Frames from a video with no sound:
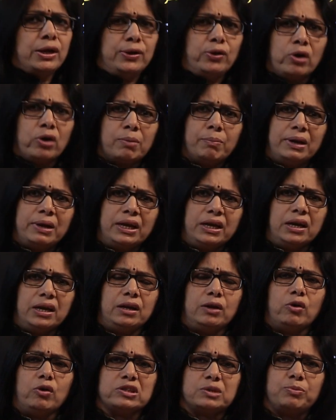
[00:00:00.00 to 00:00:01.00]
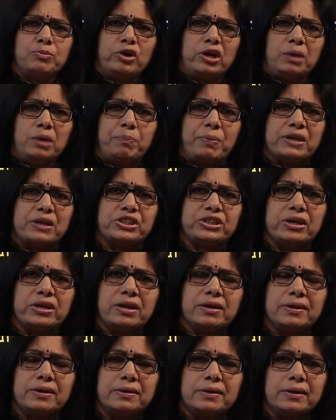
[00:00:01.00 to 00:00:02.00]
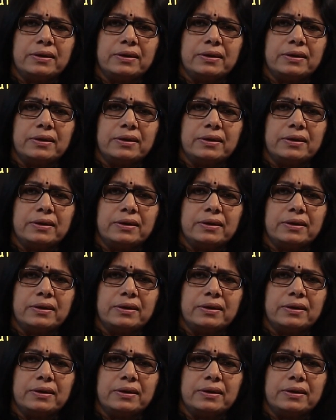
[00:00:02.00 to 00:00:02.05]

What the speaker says: Normally in osmotic pressure,